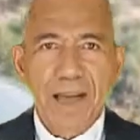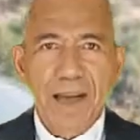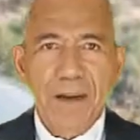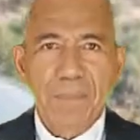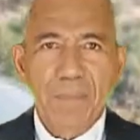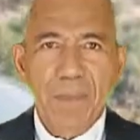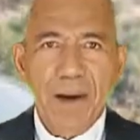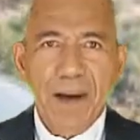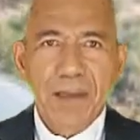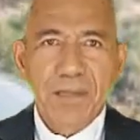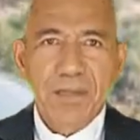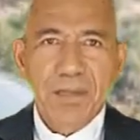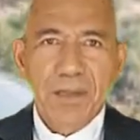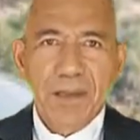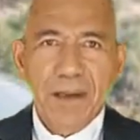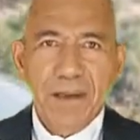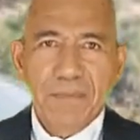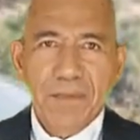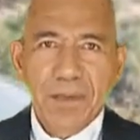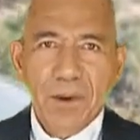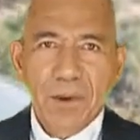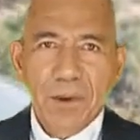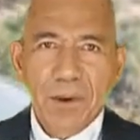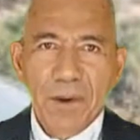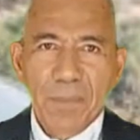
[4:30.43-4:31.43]
Imagine
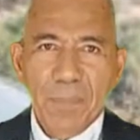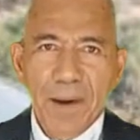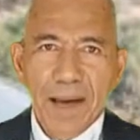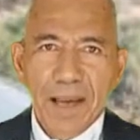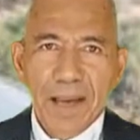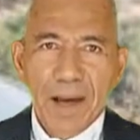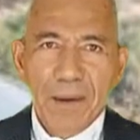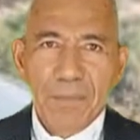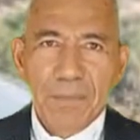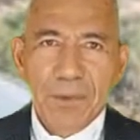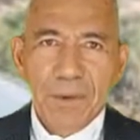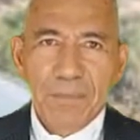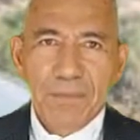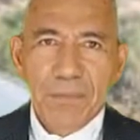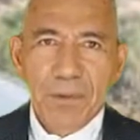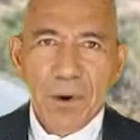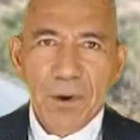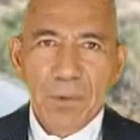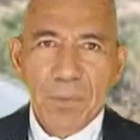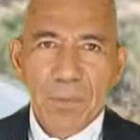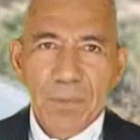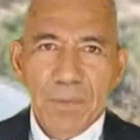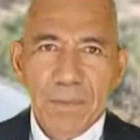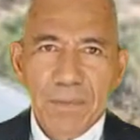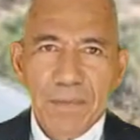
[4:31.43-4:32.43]
if you could pick up the
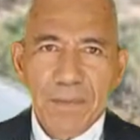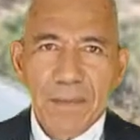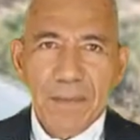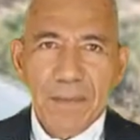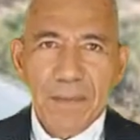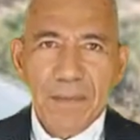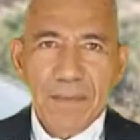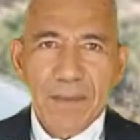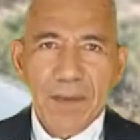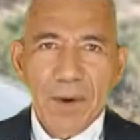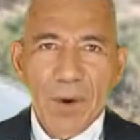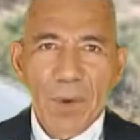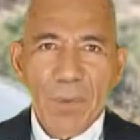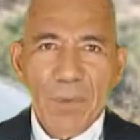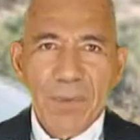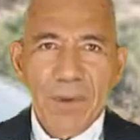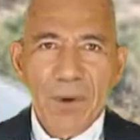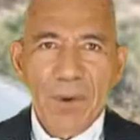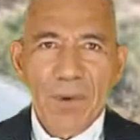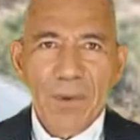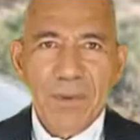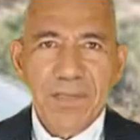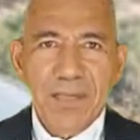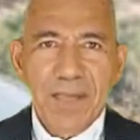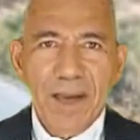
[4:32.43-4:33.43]
phone, call
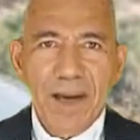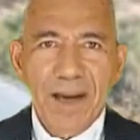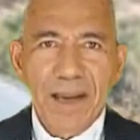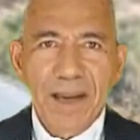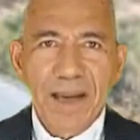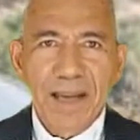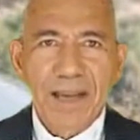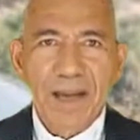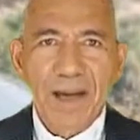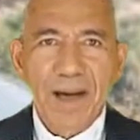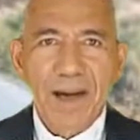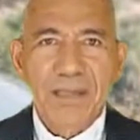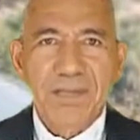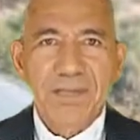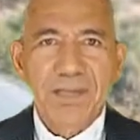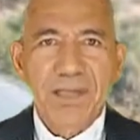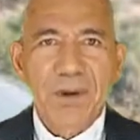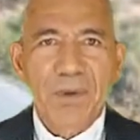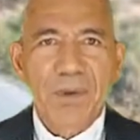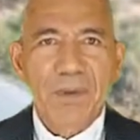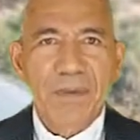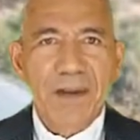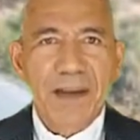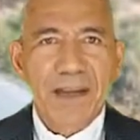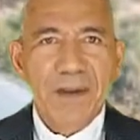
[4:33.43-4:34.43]
your attorney, ask
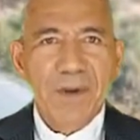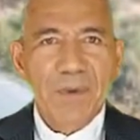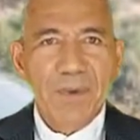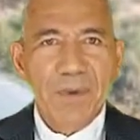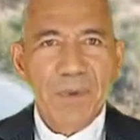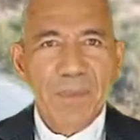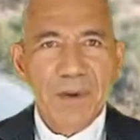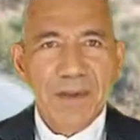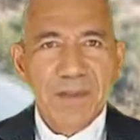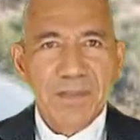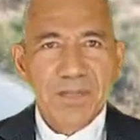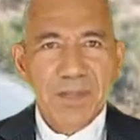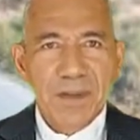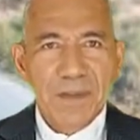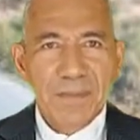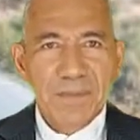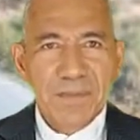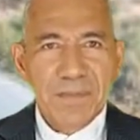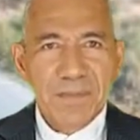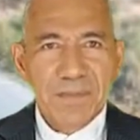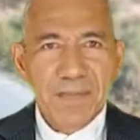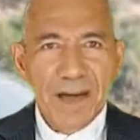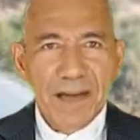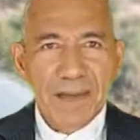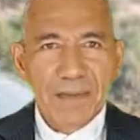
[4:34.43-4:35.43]
your legal
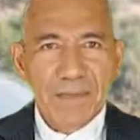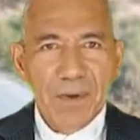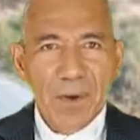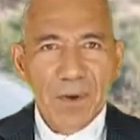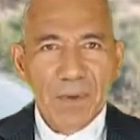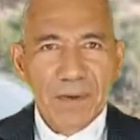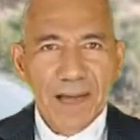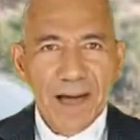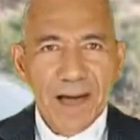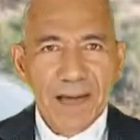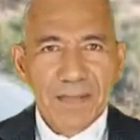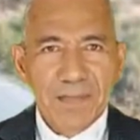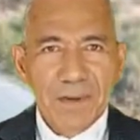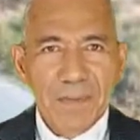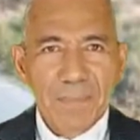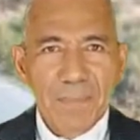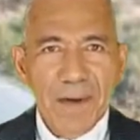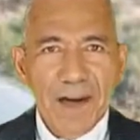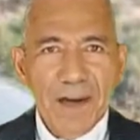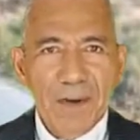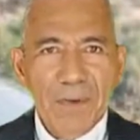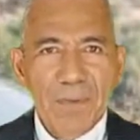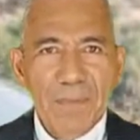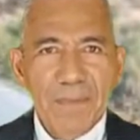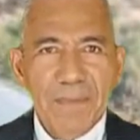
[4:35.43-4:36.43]
questions, and not get a
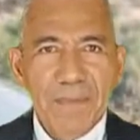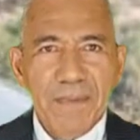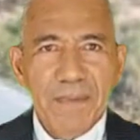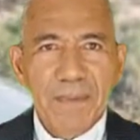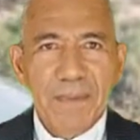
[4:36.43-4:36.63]
bill.